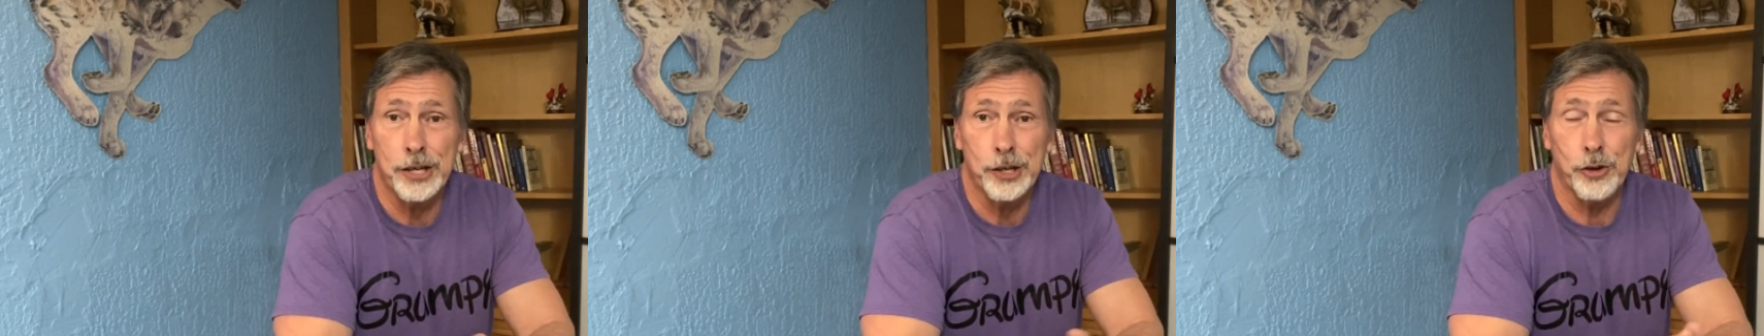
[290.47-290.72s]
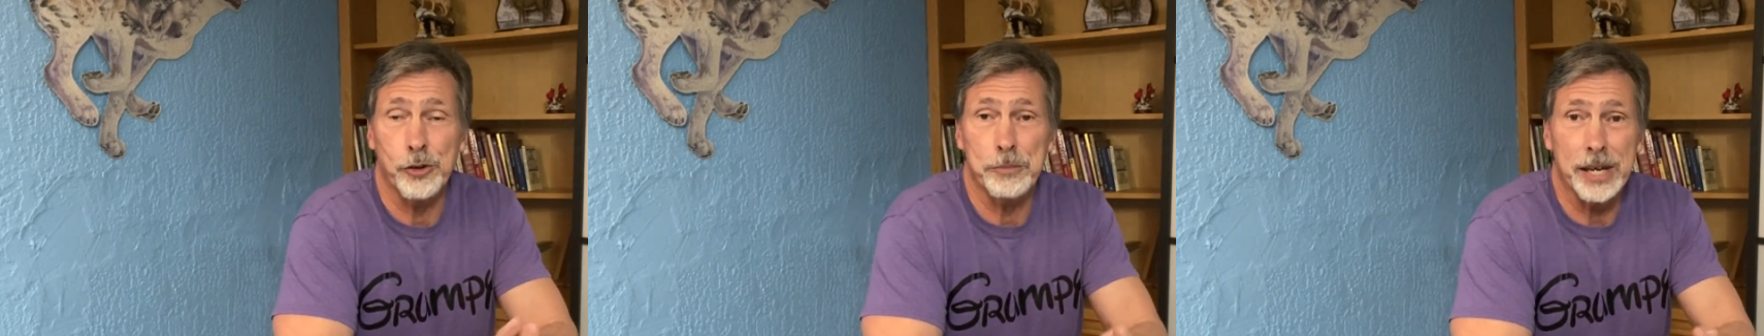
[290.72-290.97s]

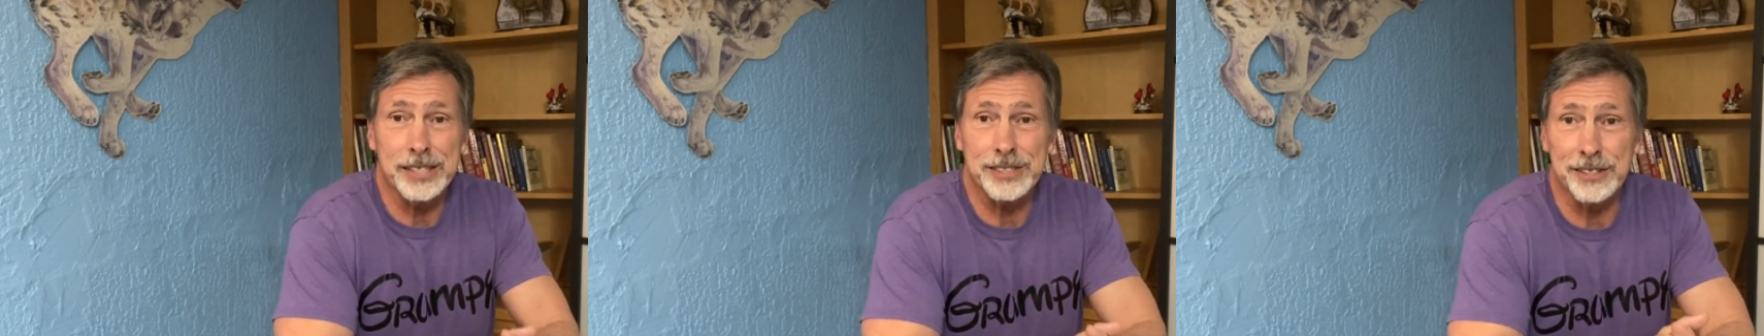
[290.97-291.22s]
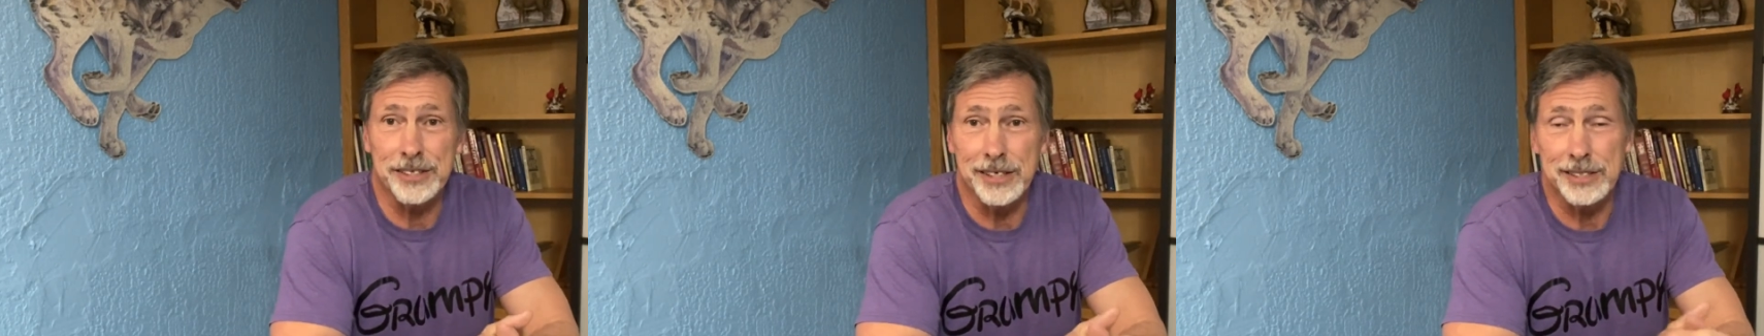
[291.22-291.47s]
going back
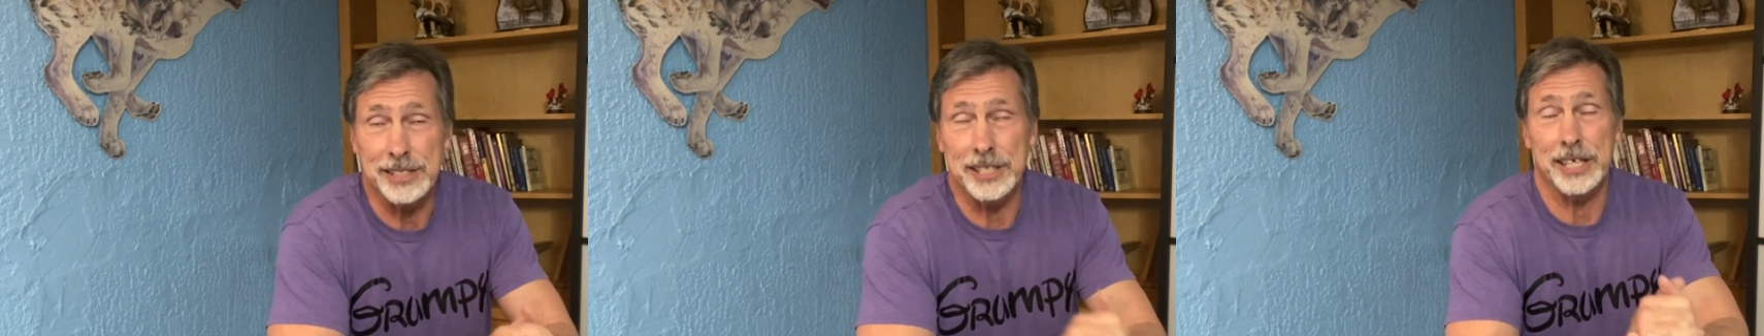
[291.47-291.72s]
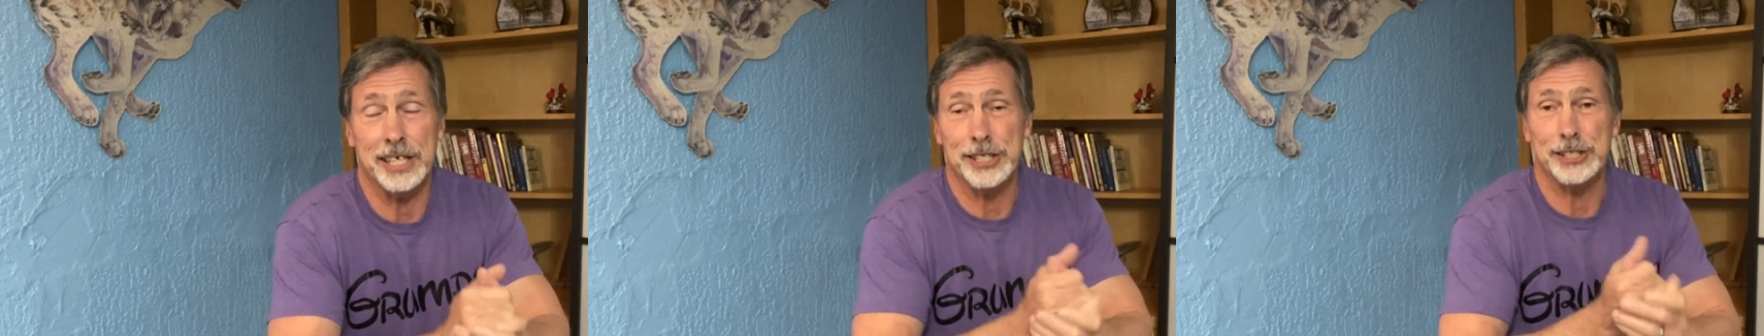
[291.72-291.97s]
to the
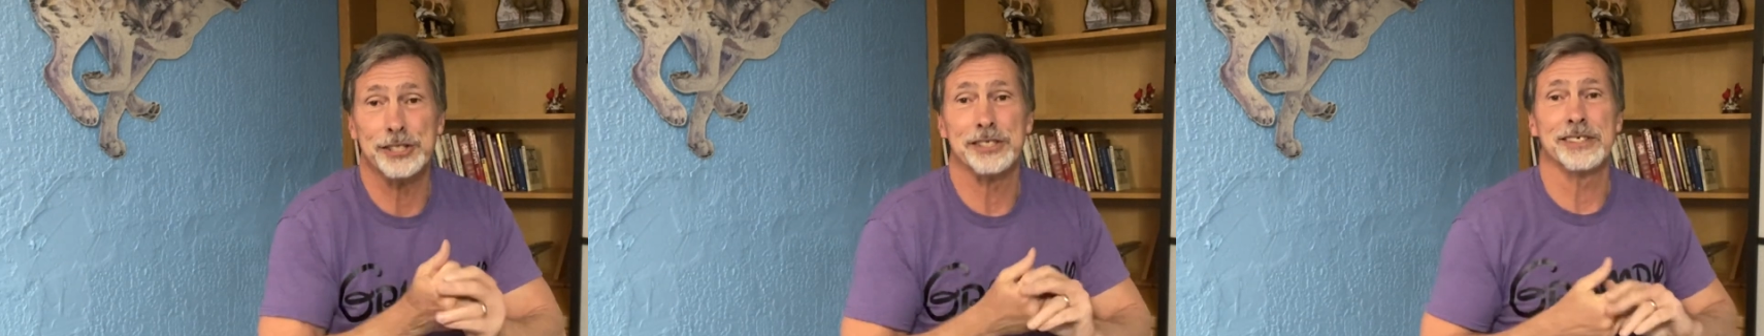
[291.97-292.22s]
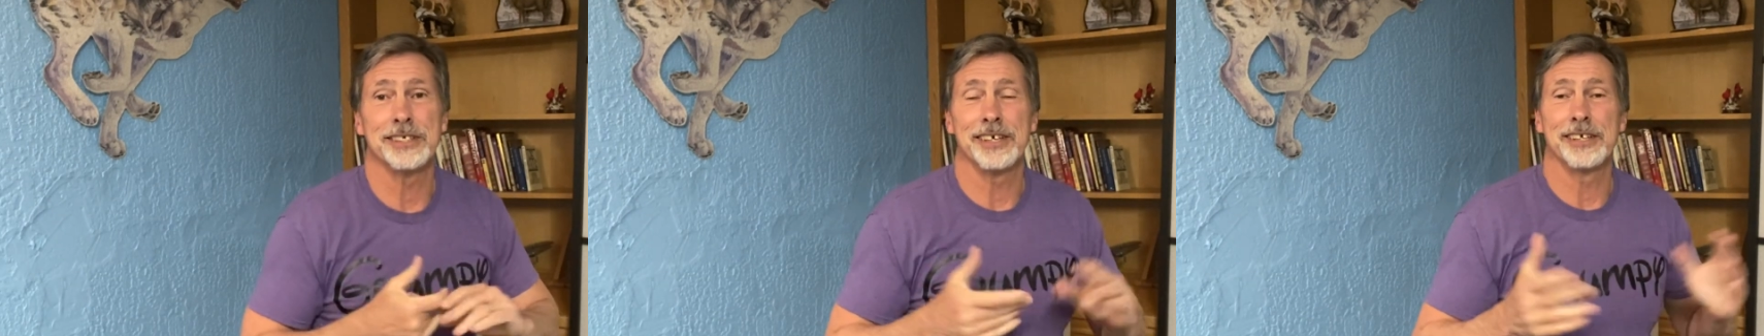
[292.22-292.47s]
1980s
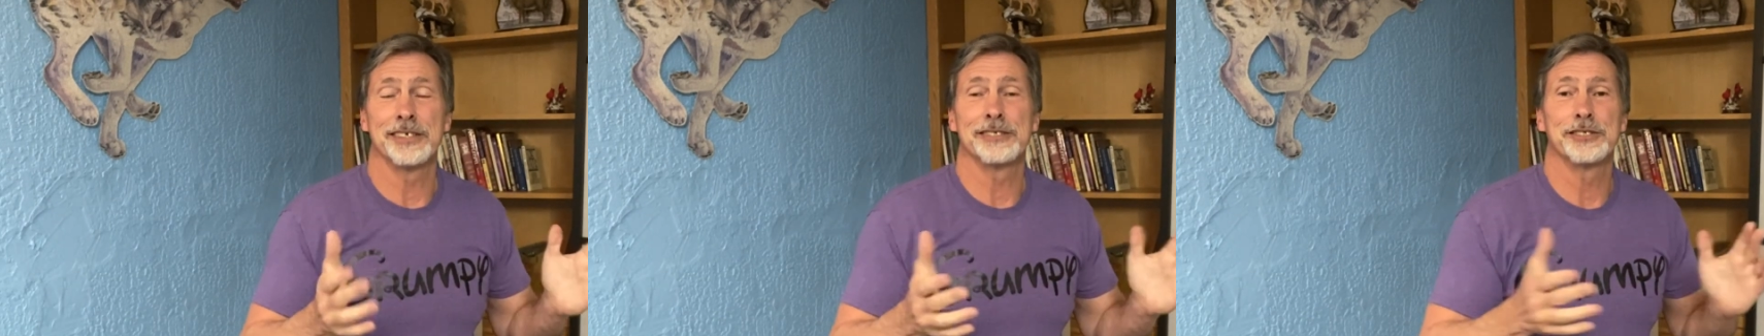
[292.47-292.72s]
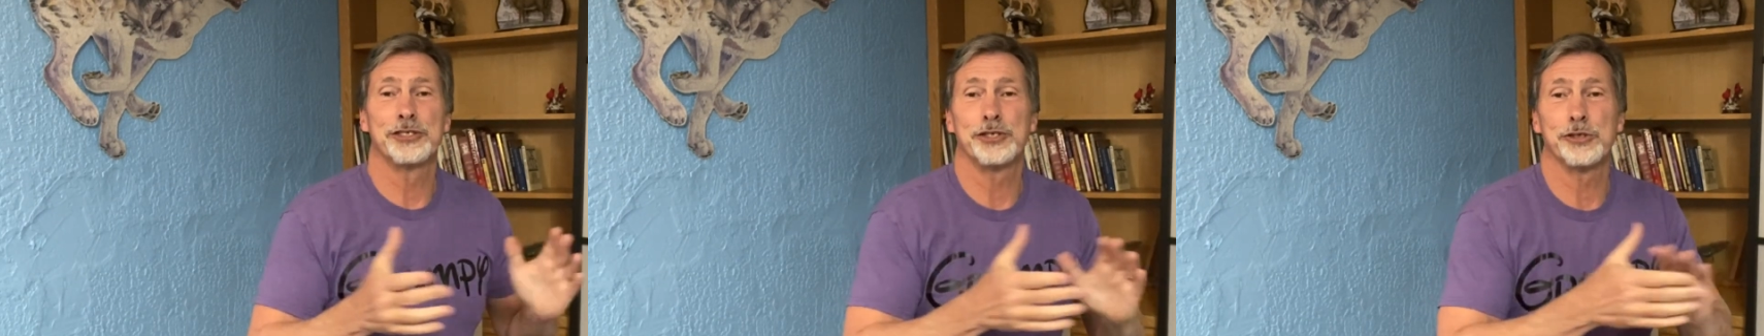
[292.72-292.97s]

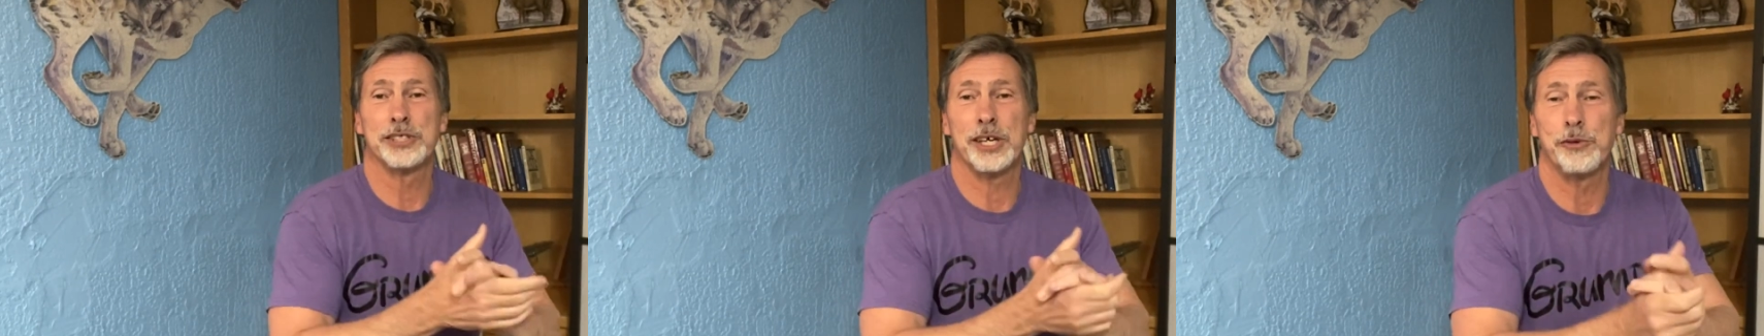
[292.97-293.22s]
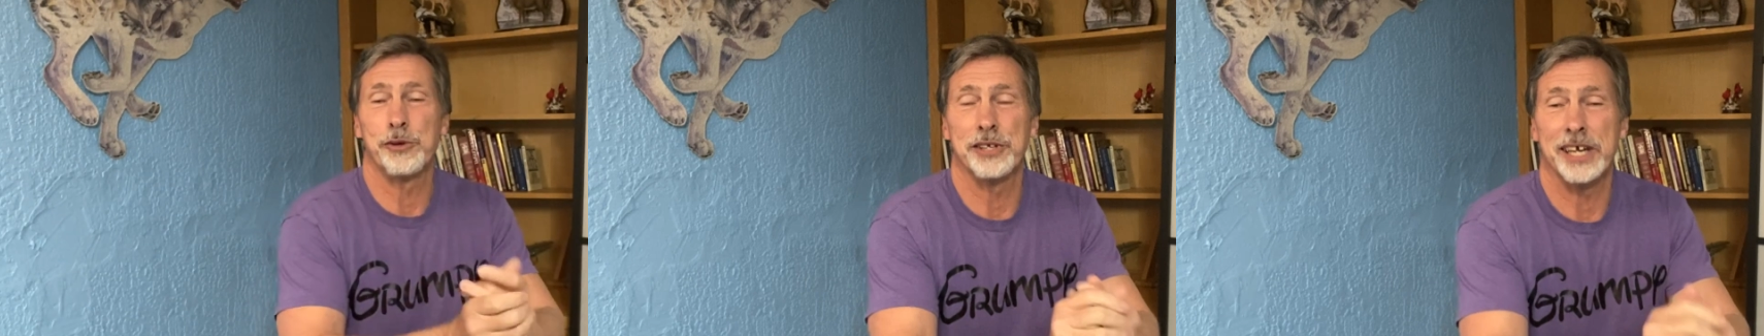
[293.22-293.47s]
and shows how
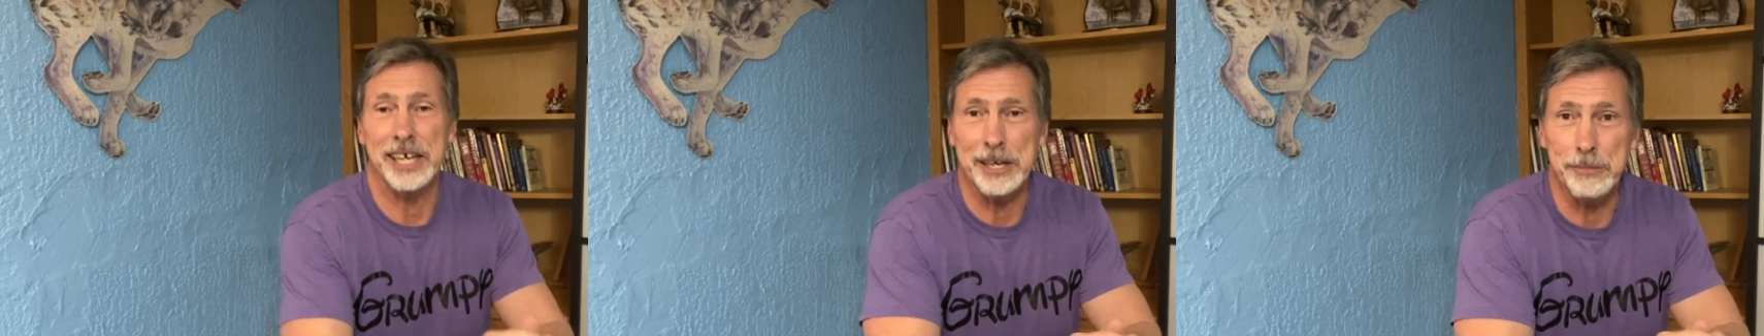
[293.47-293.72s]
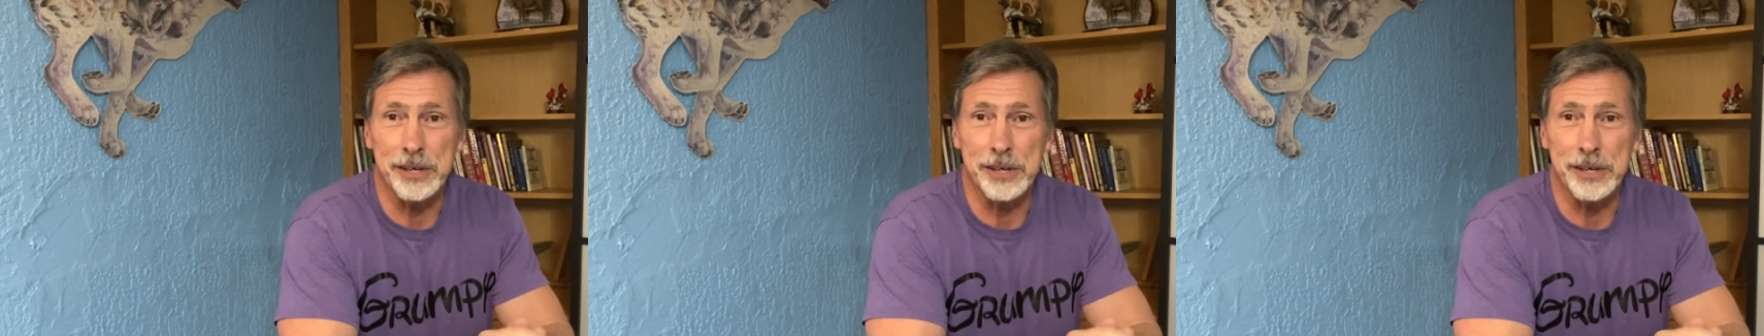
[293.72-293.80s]
old I am.